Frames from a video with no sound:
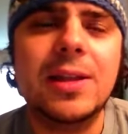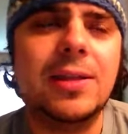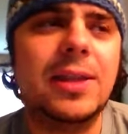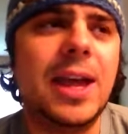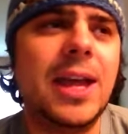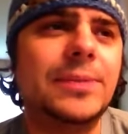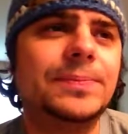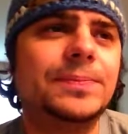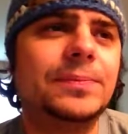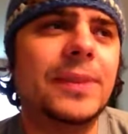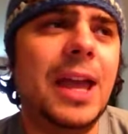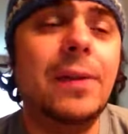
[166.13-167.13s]

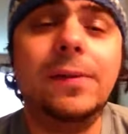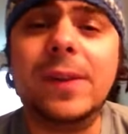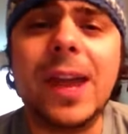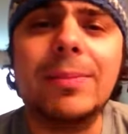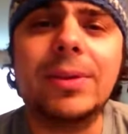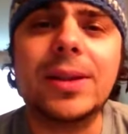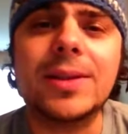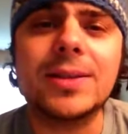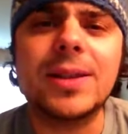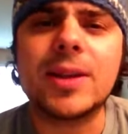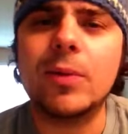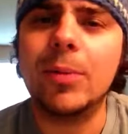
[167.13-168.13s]
that have families
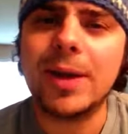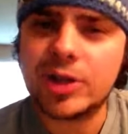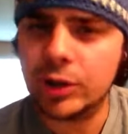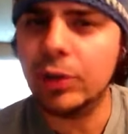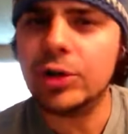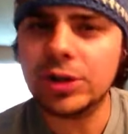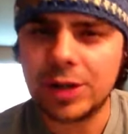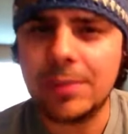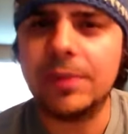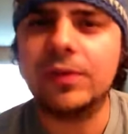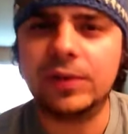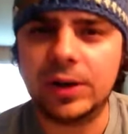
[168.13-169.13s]
and they say, "Well, my children
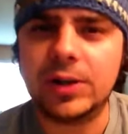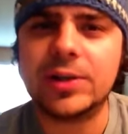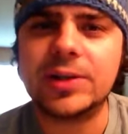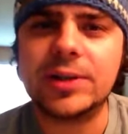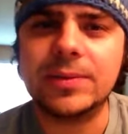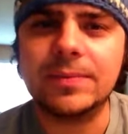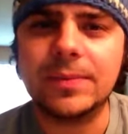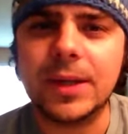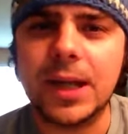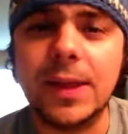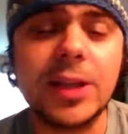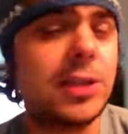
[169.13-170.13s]
come first.
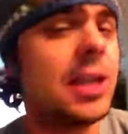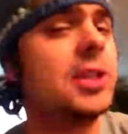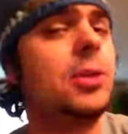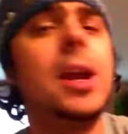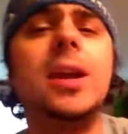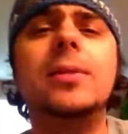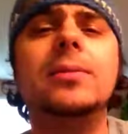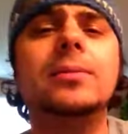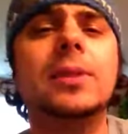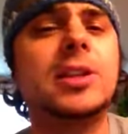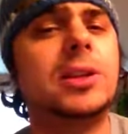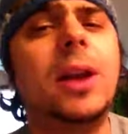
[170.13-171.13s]
And that's that's great.
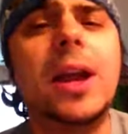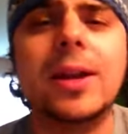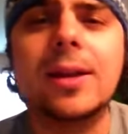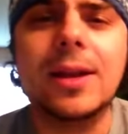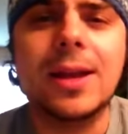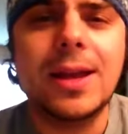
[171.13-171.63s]
That's great.